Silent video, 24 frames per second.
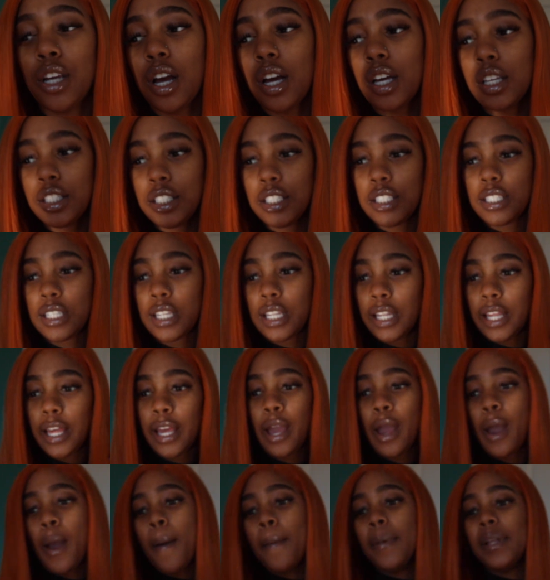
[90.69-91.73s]
y'all could just
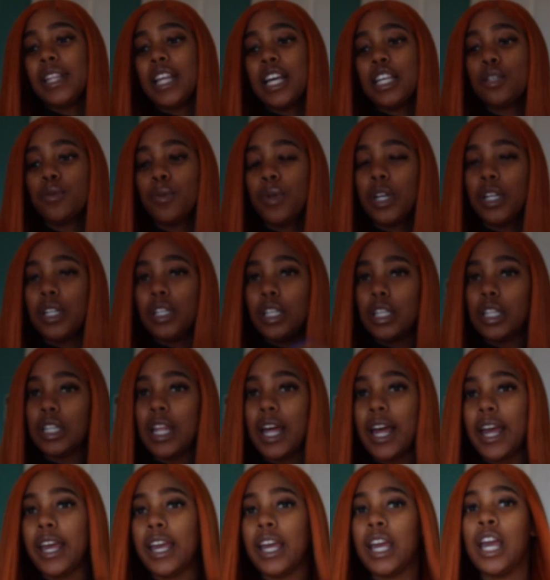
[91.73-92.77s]
click, but that's what it looked
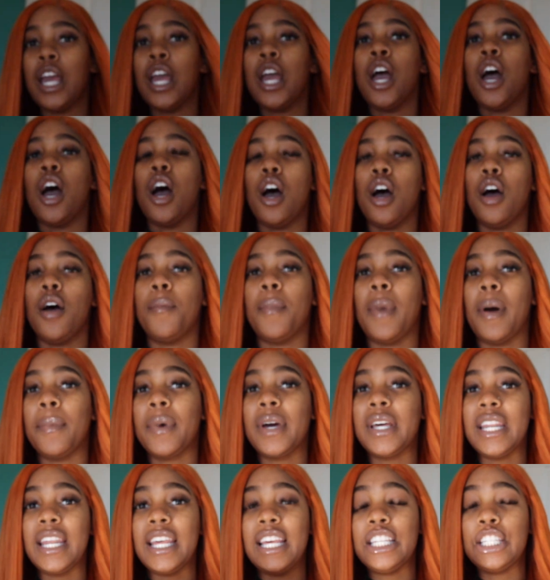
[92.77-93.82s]
like. um
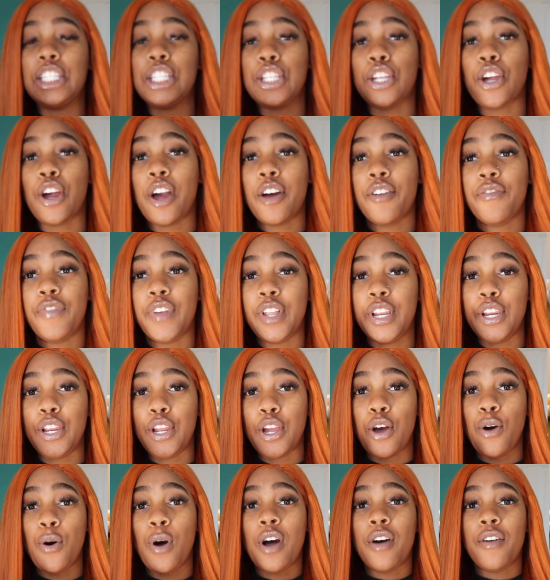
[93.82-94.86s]
I'm gonna insert a
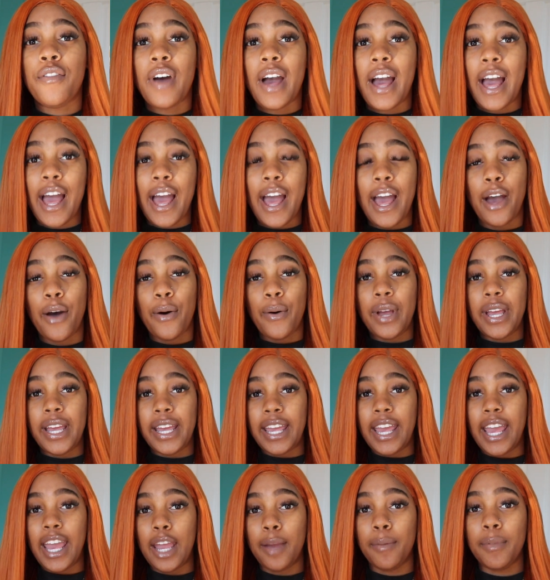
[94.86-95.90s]
video of how
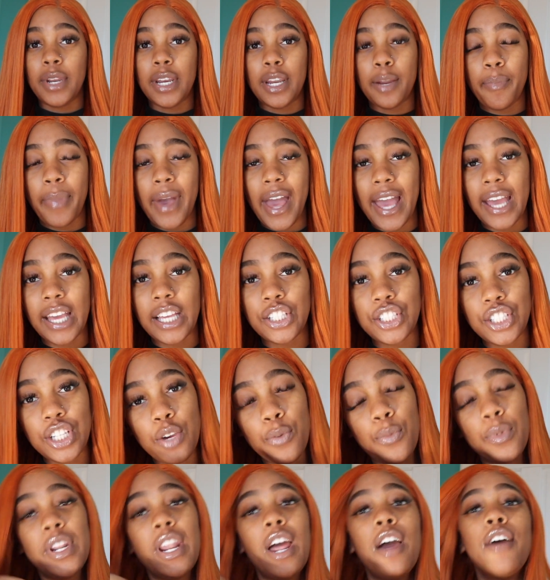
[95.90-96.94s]
it came in the
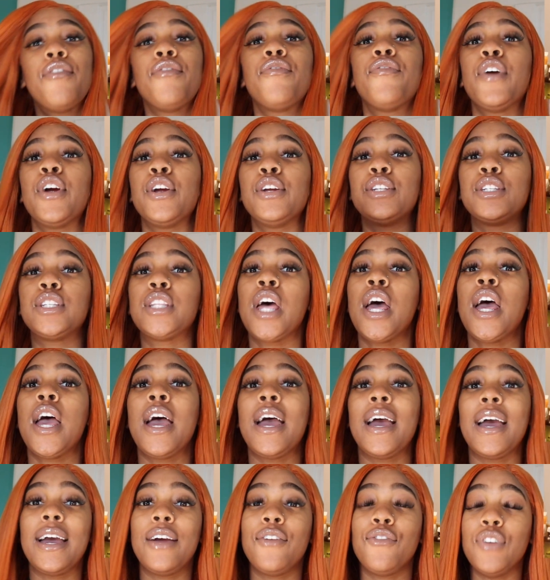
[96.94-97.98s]
packaging when I first
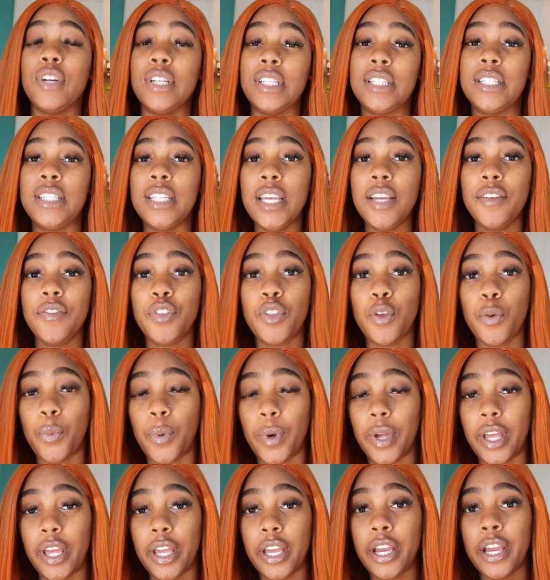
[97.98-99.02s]
received the
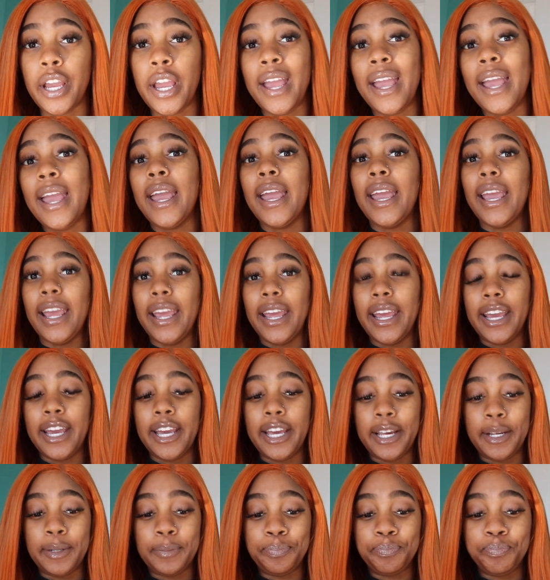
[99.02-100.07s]
wig.
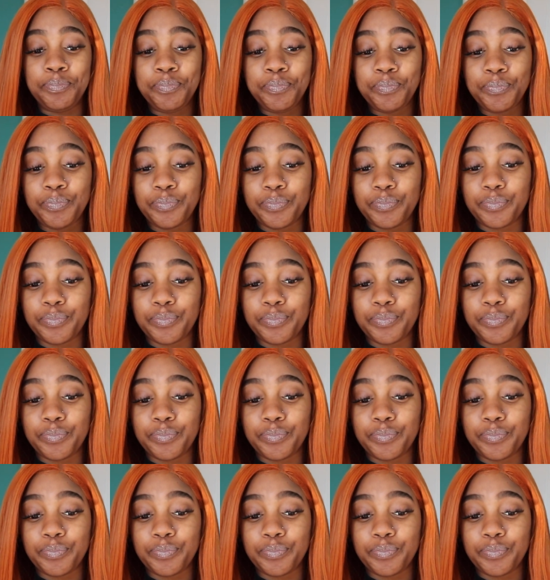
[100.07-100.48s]
And